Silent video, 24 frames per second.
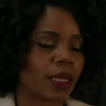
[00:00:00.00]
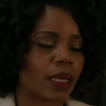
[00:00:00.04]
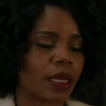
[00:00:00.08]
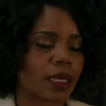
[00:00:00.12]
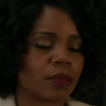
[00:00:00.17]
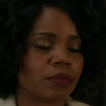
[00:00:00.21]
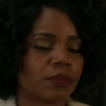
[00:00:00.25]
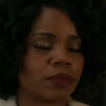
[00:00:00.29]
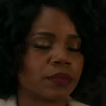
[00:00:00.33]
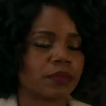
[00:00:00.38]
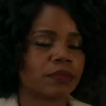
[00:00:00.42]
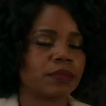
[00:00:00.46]

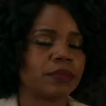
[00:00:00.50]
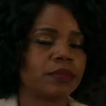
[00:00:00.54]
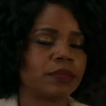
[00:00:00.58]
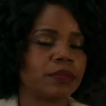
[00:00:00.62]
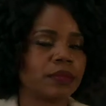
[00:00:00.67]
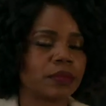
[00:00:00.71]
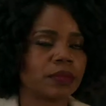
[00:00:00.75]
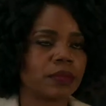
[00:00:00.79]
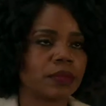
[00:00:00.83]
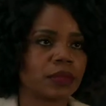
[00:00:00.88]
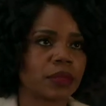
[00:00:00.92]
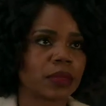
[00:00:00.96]
I'm
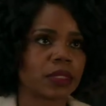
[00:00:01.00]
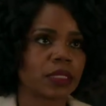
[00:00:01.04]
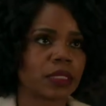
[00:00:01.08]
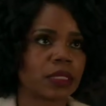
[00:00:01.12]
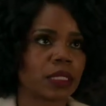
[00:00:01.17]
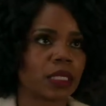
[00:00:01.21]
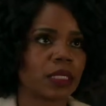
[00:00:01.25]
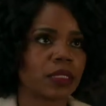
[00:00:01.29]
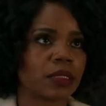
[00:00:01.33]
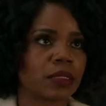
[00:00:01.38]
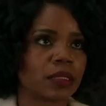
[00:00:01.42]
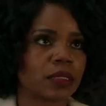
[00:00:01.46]

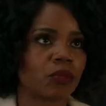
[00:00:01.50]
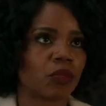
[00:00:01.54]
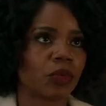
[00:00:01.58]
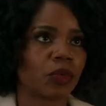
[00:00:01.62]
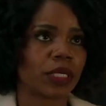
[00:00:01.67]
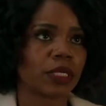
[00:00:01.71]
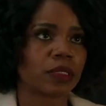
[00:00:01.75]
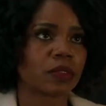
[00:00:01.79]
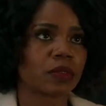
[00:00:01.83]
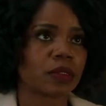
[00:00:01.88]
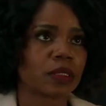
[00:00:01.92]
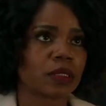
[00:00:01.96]
seeing
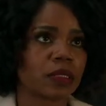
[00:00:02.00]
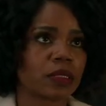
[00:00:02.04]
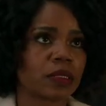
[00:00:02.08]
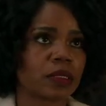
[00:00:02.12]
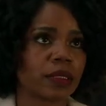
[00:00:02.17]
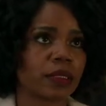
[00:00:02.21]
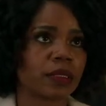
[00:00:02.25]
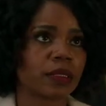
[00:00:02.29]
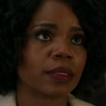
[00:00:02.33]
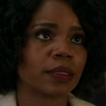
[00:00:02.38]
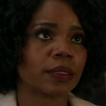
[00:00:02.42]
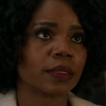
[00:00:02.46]
someone else.